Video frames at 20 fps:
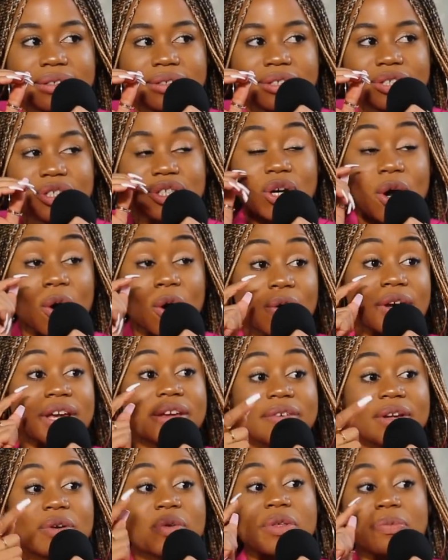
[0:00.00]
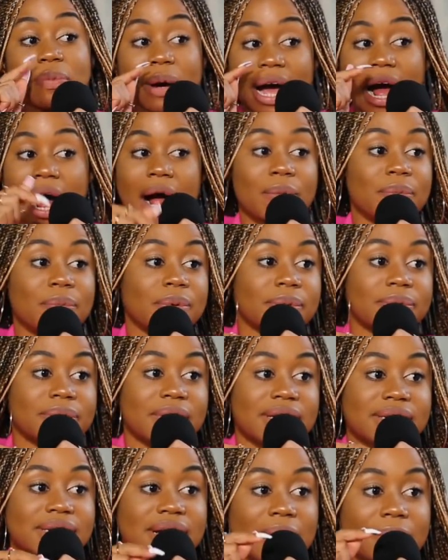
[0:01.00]
show, even with my album
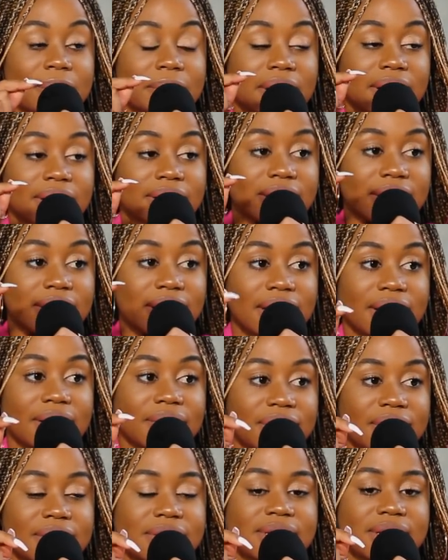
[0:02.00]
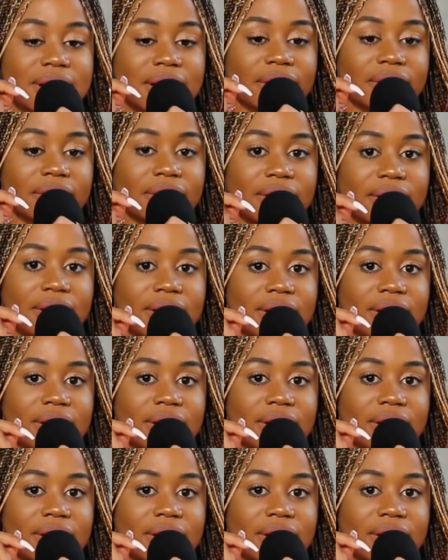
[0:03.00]
that's coming later this year.